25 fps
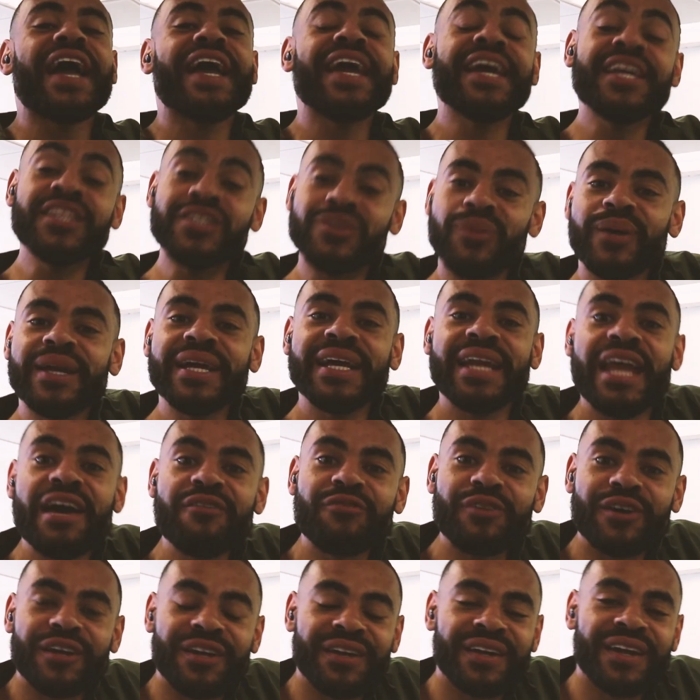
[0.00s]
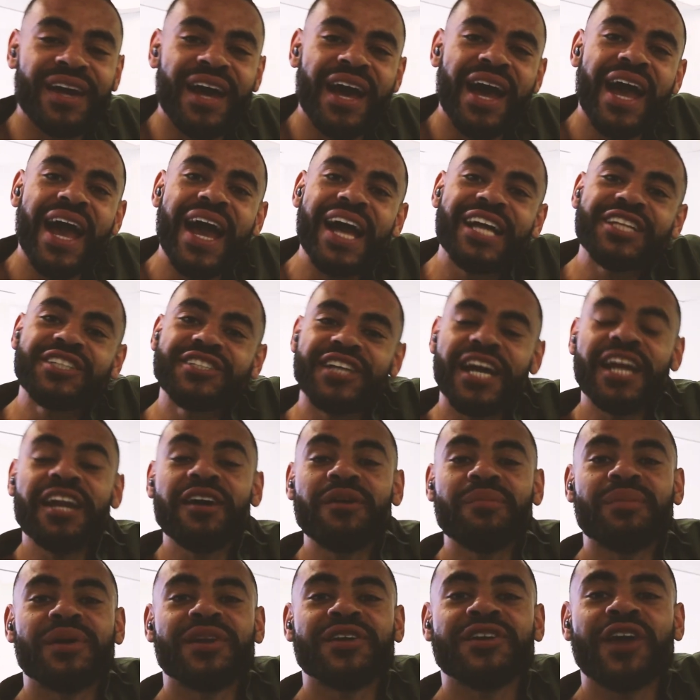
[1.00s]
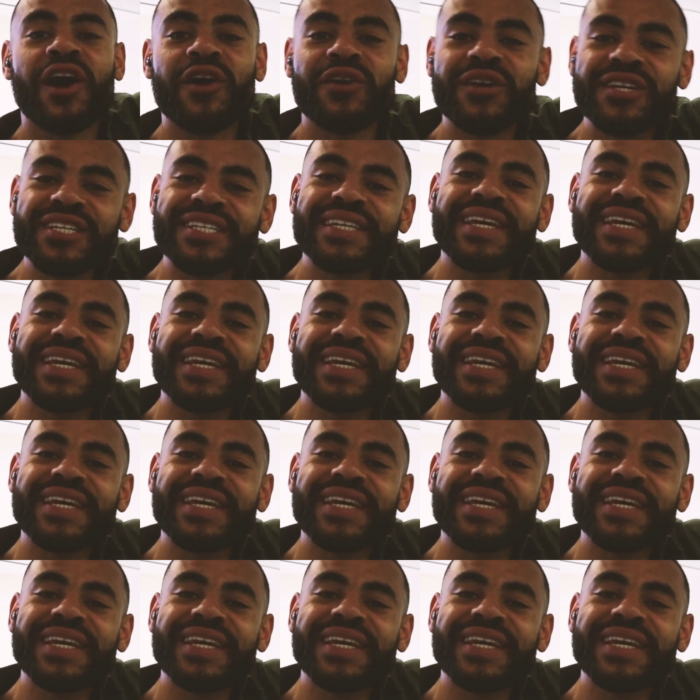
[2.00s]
In 2011, a gentleman known as